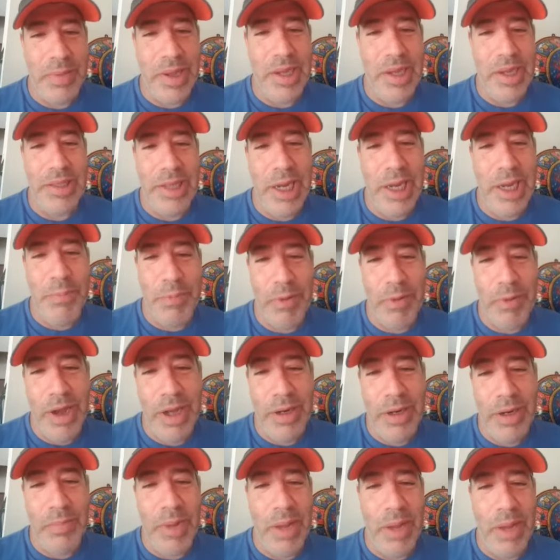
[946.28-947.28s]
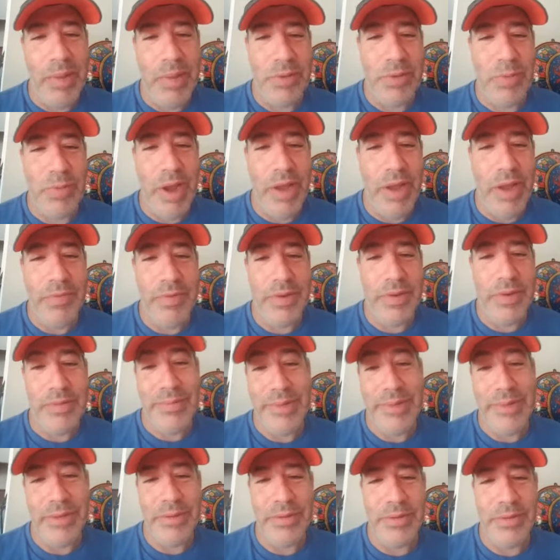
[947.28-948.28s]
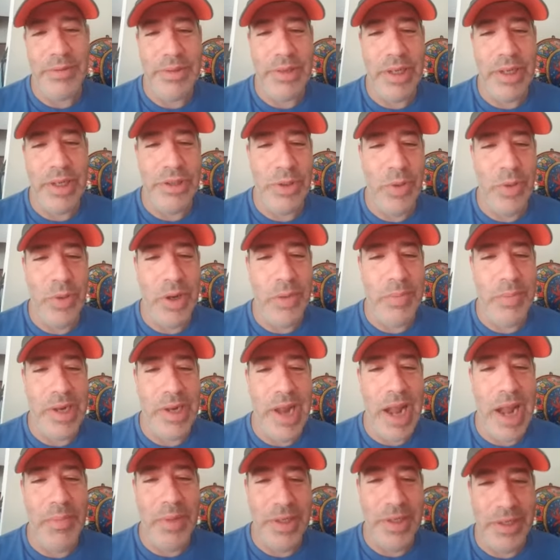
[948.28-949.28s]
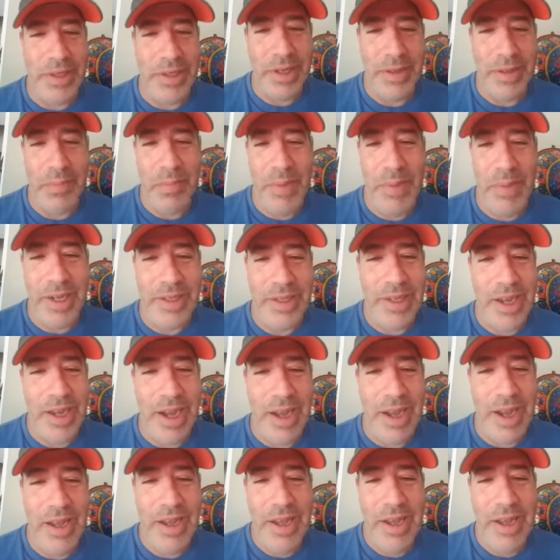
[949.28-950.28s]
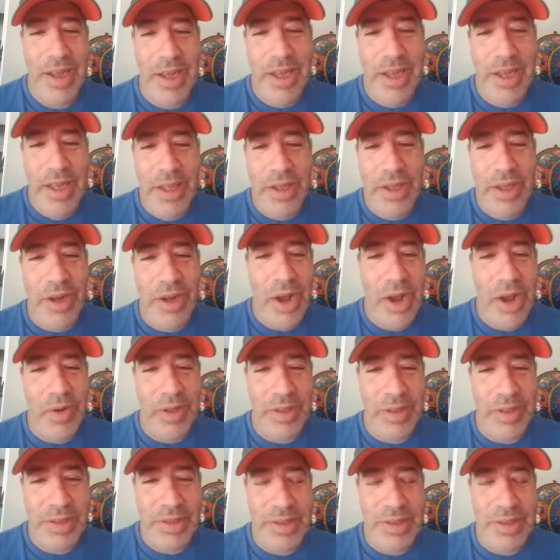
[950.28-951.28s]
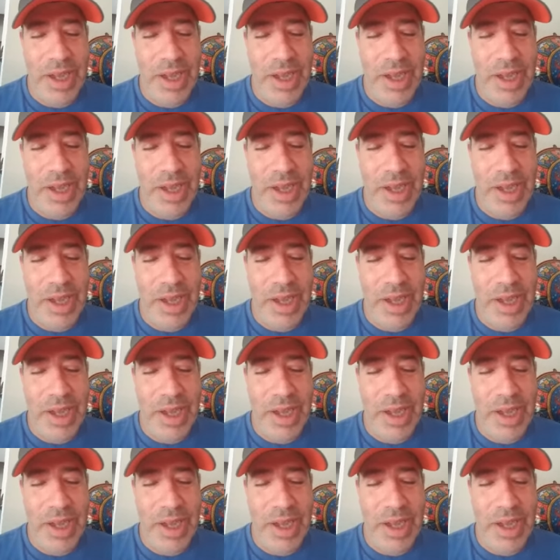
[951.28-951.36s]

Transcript: deep run, and maybe his wife can join him in Edmonton. But it's